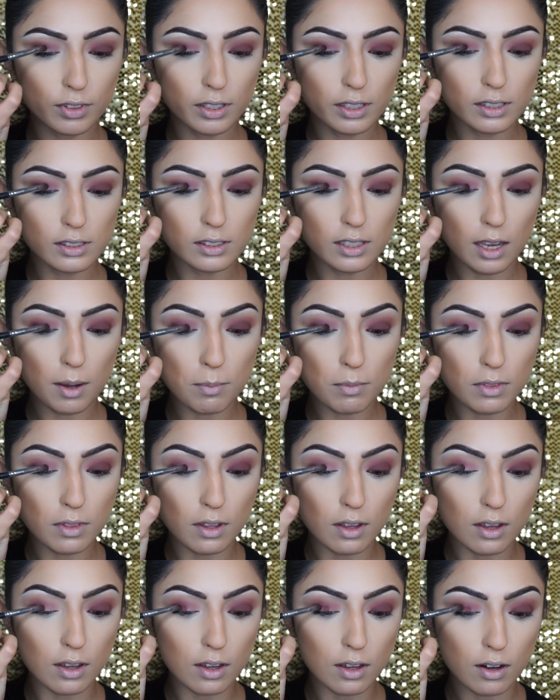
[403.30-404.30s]
Same
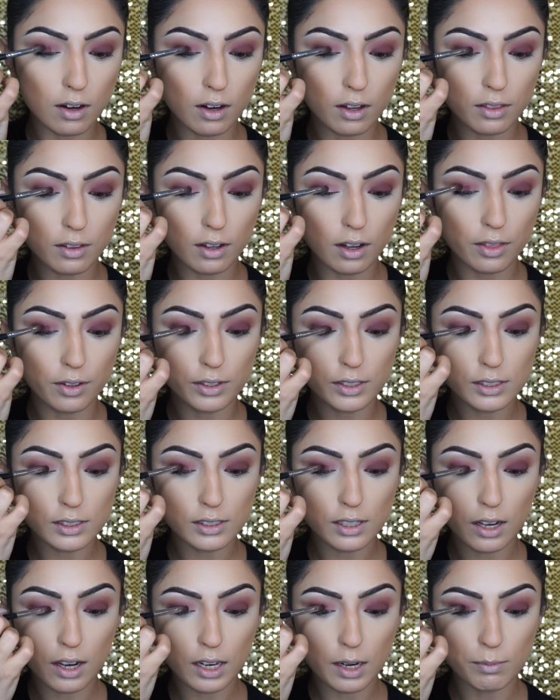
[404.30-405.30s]
thing on the other
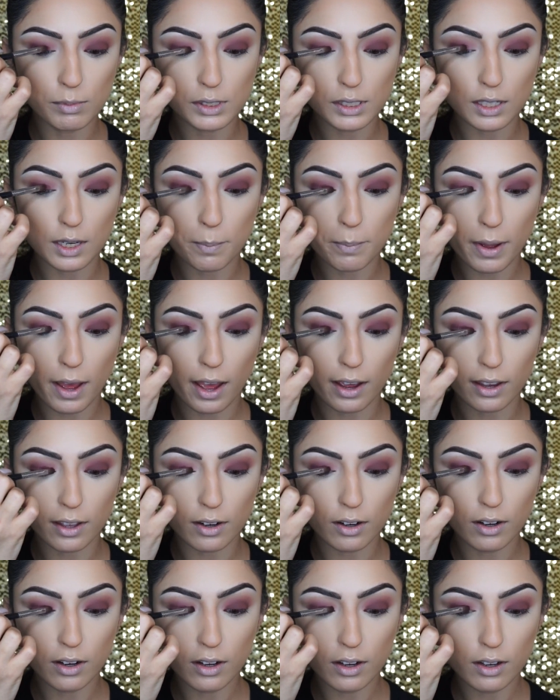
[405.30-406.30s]
side. I'm just going to pack it
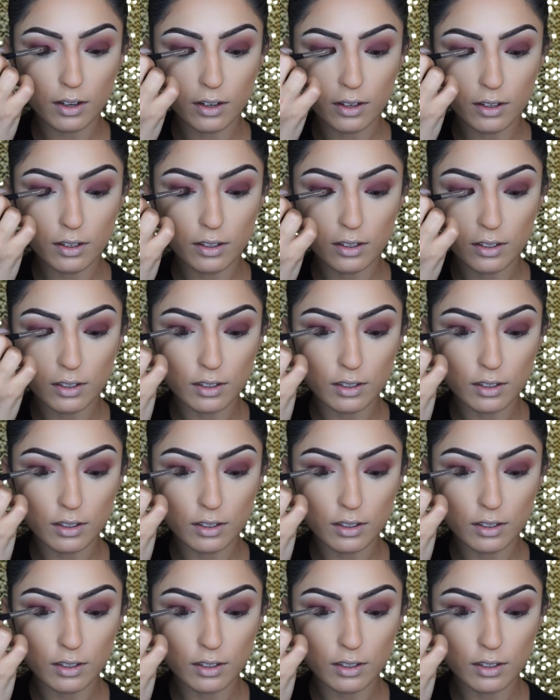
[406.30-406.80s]
on.